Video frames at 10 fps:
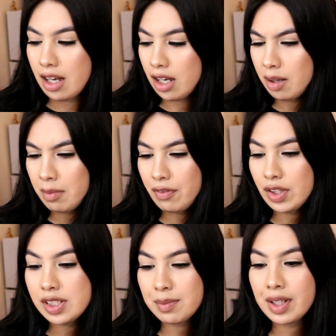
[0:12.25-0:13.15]

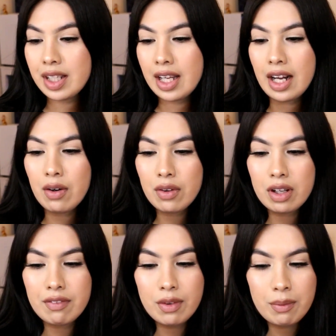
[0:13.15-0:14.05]
First, I'm going to get
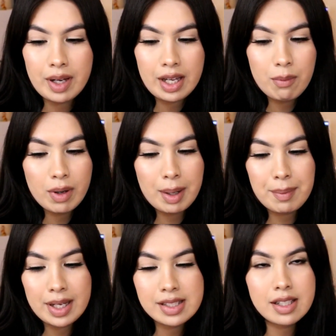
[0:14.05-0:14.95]
out of the way what I
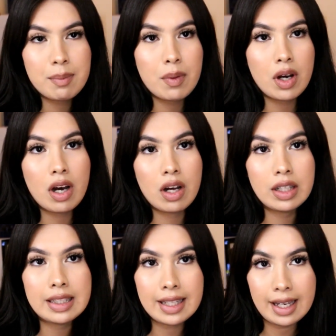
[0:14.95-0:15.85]
picked up
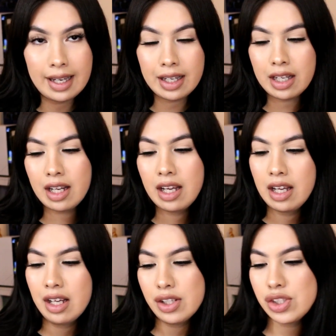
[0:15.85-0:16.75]
online.
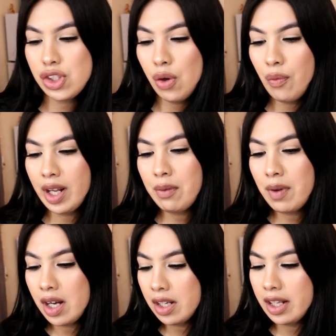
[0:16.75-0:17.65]
So Wet
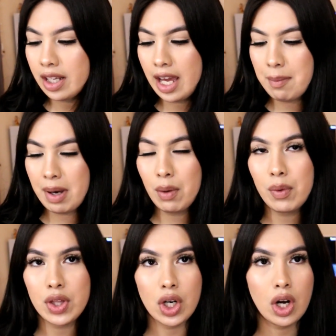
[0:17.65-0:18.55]
n Wild came
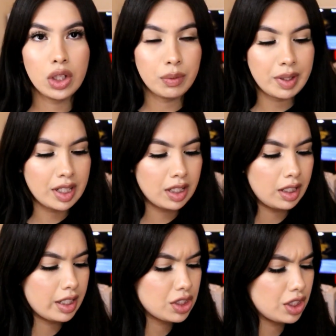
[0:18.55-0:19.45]
out with their Halloween
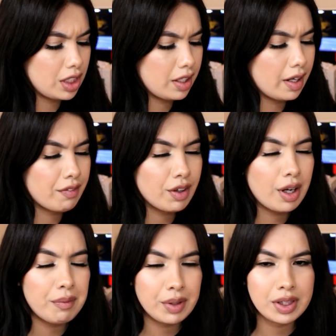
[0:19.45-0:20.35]
collection. I
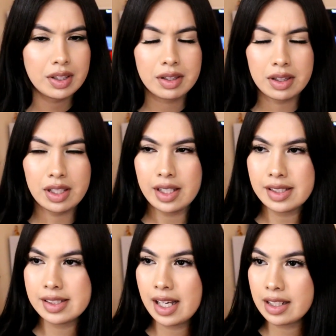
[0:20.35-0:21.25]
forget what the
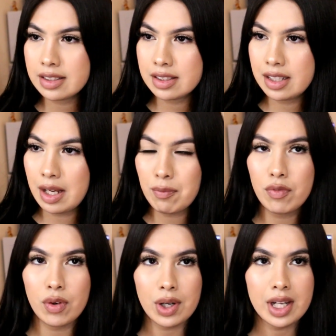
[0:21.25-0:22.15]
exact
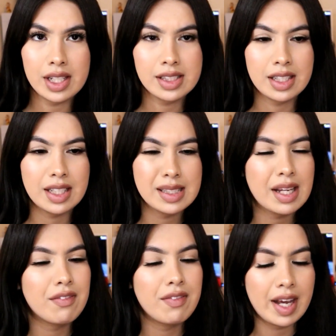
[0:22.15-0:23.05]
name for it is. I think
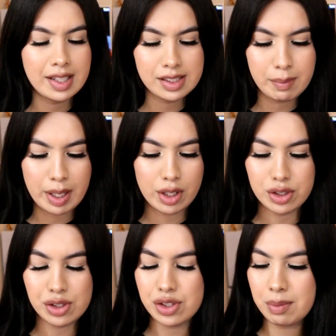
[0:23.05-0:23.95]
it's like Fantasy
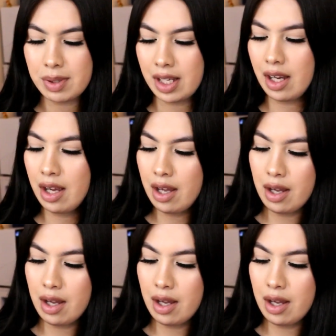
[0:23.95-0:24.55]
Makers or something.